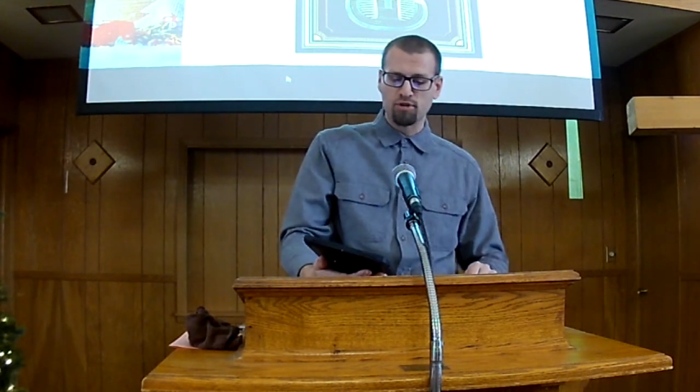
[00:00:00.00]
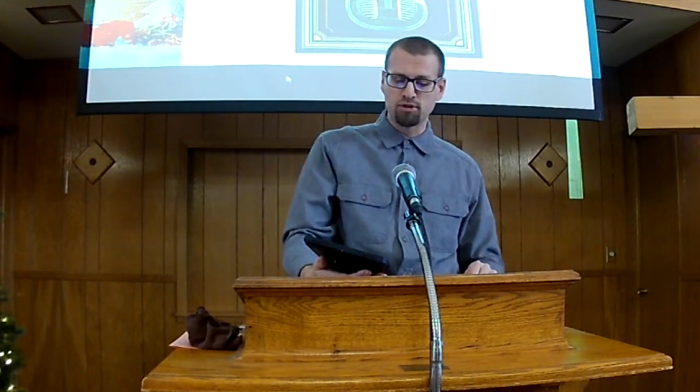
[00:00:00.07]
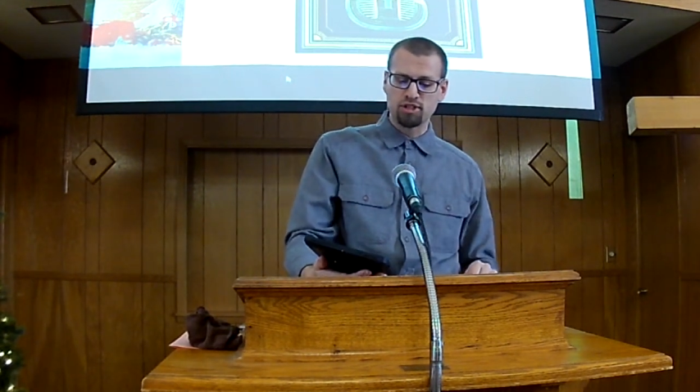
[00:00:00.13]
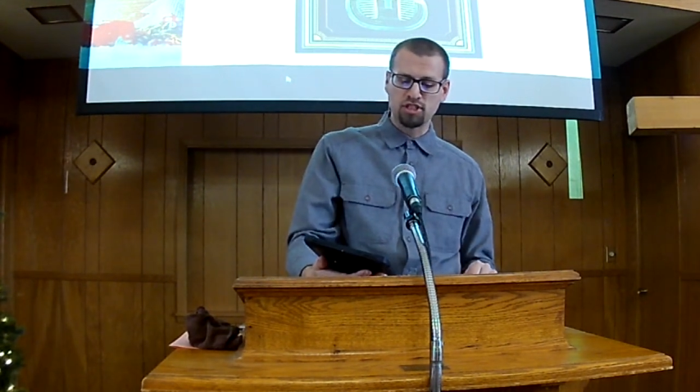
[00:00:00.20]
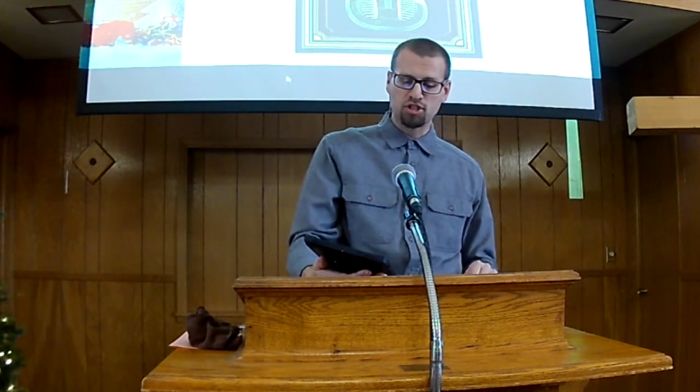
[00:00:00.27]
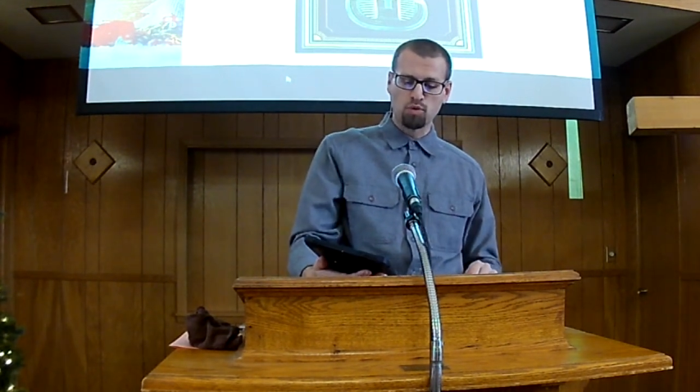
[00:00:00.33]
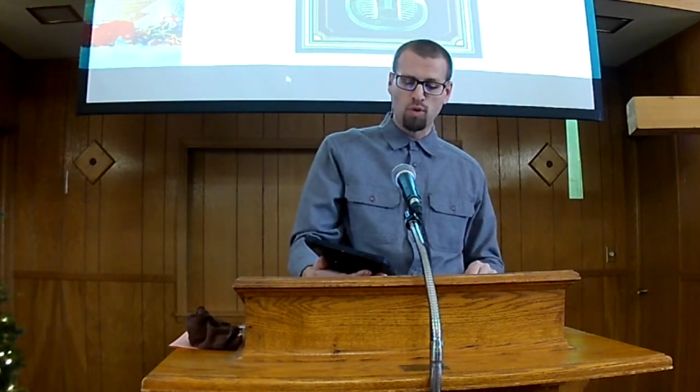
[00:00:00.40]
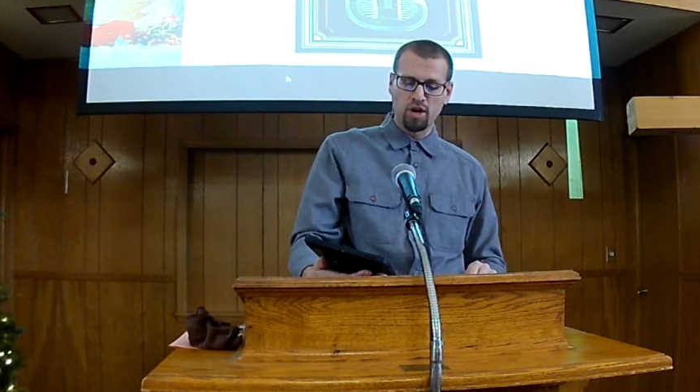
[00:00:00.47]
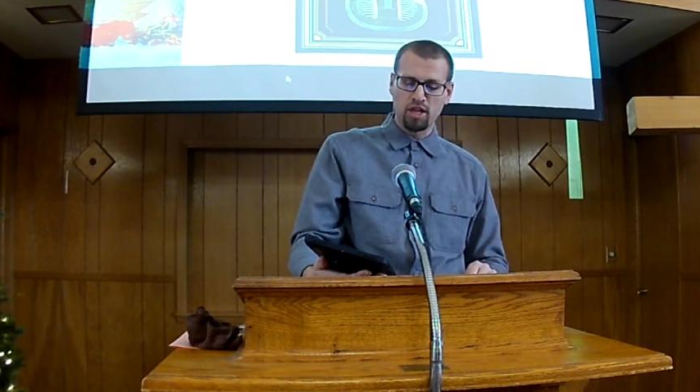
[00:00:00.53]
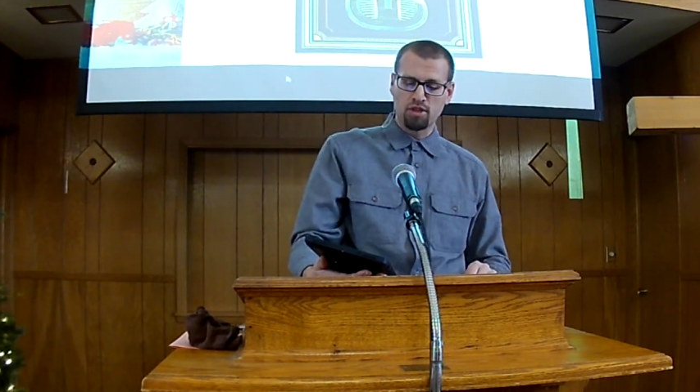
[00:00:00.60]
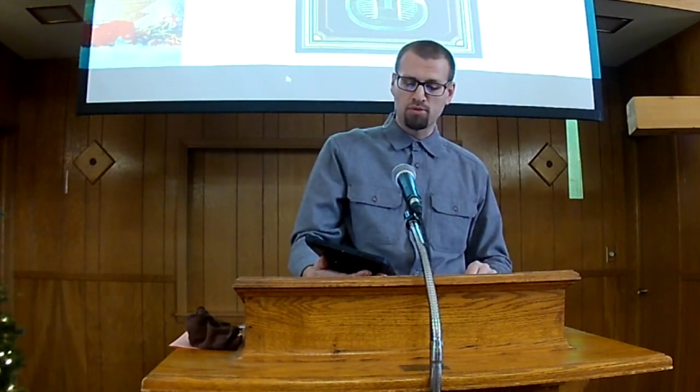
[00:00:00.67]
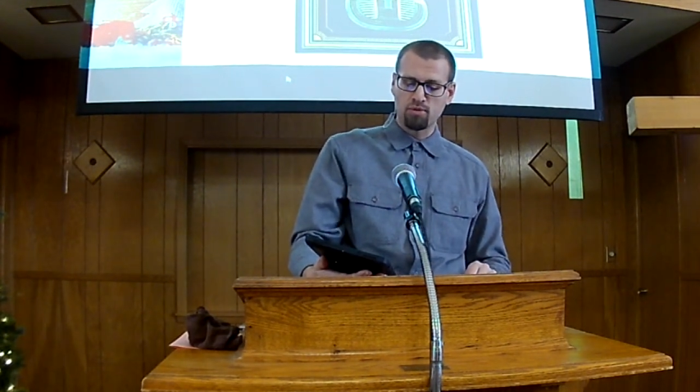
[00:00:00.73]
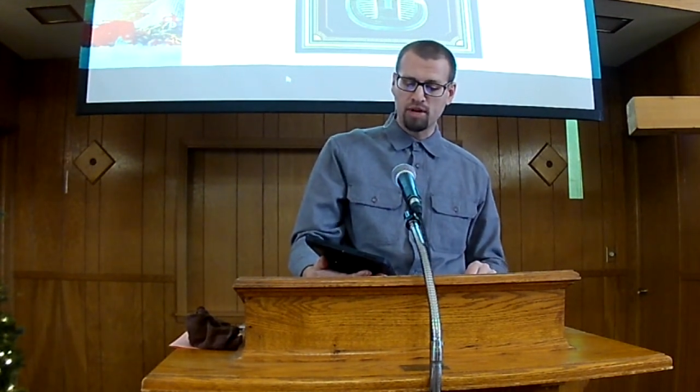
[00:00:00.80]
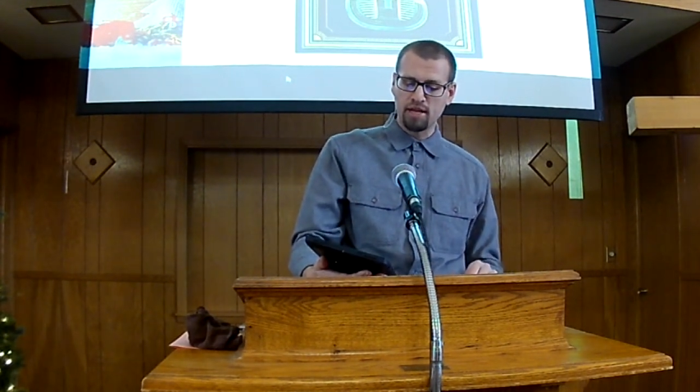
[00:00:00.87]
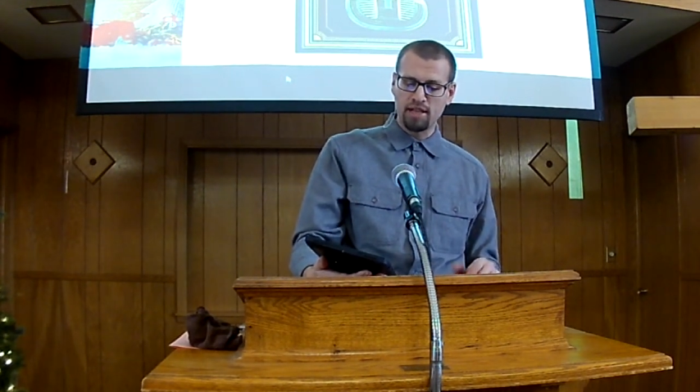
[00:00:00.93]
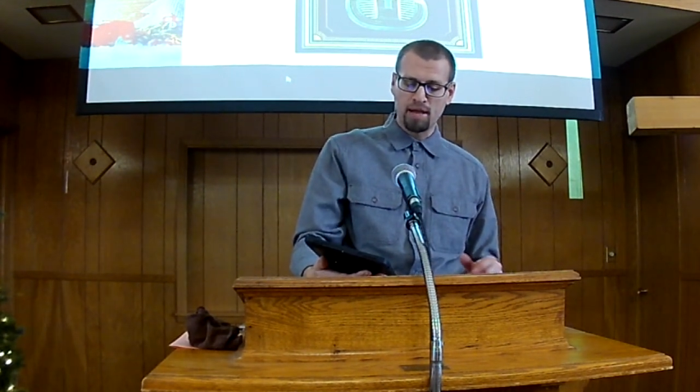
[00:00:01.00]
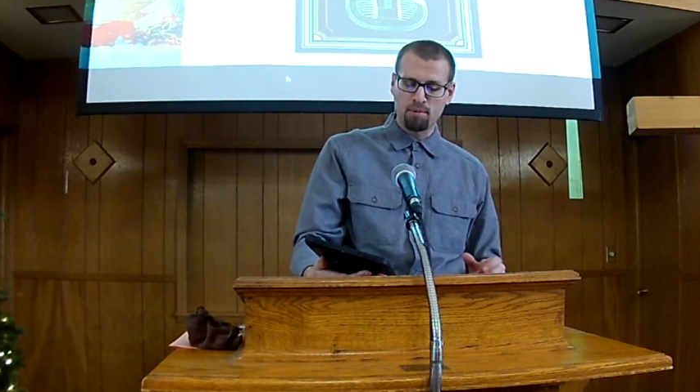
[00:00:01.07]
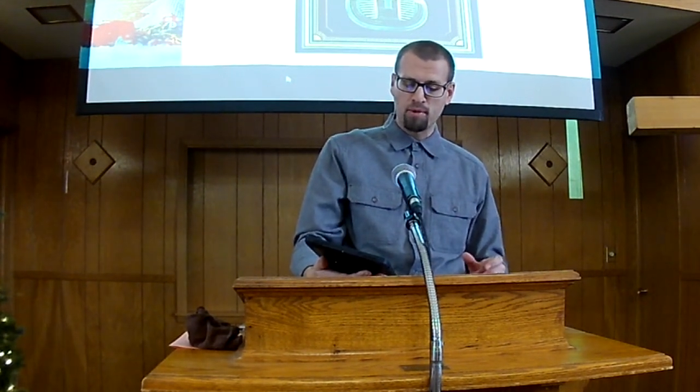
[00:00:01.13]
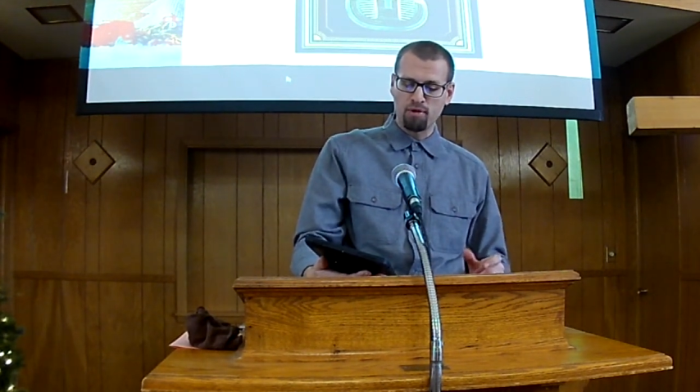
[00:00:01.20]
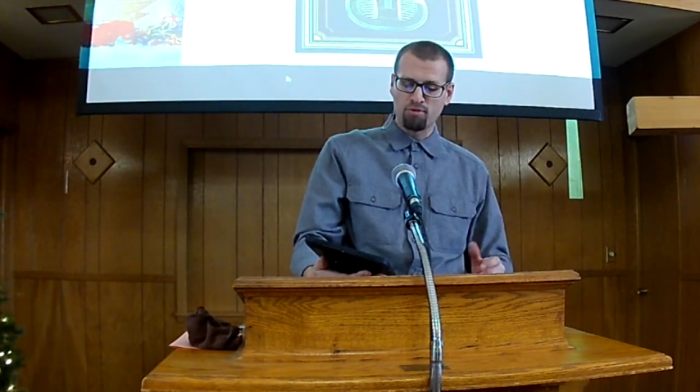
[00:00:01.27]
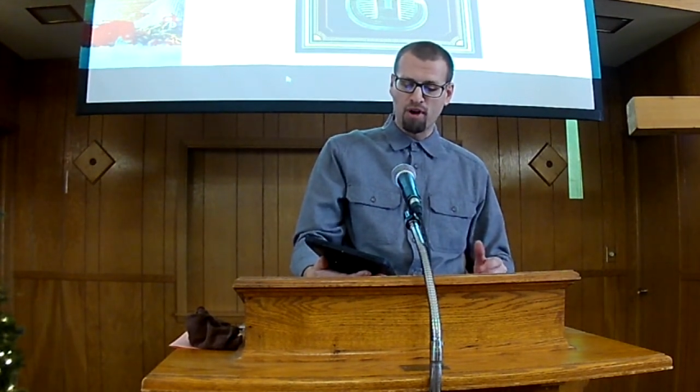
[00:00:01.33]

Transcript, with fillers: verses 23 that we